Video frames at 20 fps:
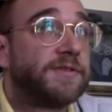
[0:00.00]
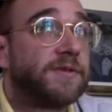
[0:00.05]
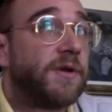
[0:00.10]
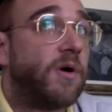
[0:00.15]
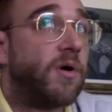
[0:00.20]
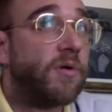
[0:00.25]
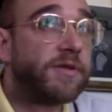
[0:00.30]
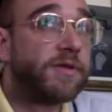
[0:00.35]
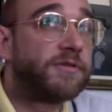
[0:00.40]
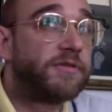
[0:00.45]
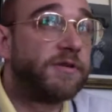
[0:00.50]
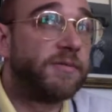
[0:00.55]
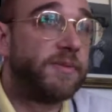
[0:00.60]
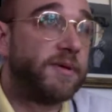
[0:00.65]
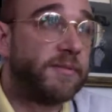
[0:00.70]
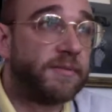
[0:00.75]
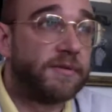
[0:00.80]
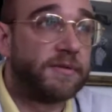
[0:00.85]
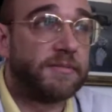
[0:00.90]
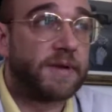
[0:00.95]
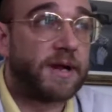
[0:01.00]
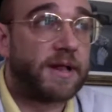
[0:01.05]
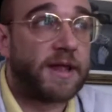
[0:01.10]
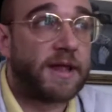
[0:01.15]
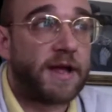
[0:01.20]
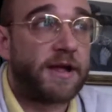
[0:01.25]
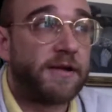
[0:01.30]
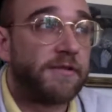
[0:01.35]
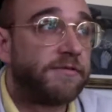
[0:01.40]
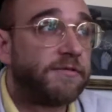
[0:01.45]
only 3 people in my
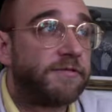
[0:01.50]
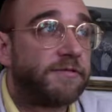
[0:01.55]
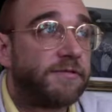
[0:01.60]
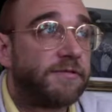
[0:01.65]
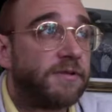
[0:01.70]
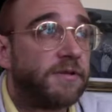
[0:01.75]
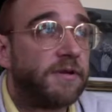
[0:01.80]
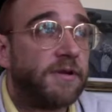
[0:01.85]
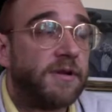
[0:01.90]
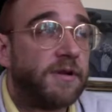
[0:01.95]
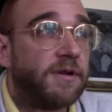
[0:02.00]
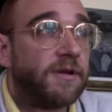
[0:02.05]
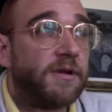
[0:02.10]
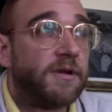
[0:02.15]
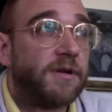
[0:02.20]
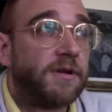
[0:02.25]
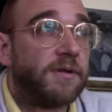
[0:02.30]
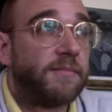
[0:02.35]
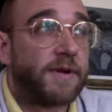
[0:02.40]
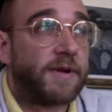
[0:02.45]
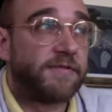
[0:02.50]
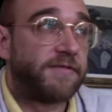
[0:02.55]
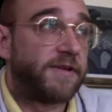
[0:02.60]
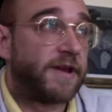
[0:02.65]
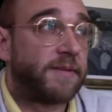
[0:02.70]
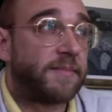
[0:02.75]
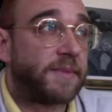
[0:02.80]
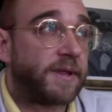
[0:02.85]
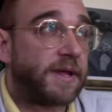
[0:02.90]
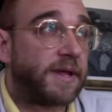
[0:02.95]
life, my
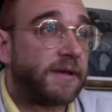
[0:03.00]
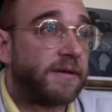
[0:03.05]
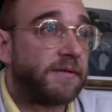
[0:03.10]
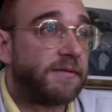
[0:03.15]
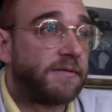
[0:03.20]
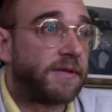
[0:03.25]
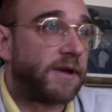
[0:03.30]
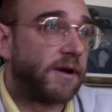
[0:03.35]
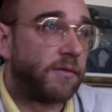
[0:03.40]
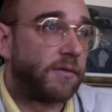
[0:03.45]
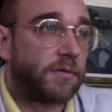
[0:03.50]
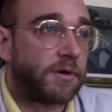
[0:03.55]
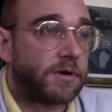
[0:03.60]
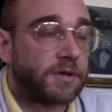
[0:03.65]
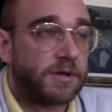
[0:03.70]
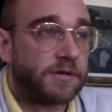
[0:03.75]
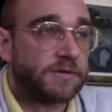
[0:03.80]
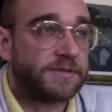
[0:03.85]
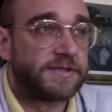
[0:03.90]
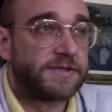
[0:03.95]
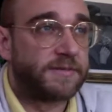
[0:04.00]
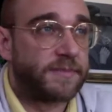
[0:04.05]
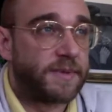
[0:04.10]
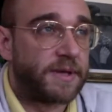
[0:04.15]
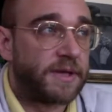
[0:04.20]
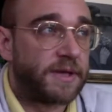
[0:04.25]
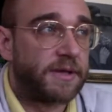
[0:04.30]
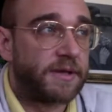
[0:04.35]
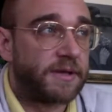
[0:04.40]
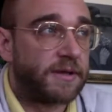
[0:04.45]
family, that were close to
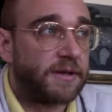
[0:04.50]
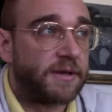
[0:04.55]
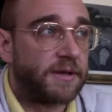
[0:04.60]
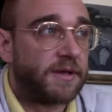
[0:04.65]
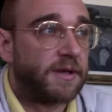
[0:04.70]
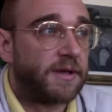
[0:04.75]
me.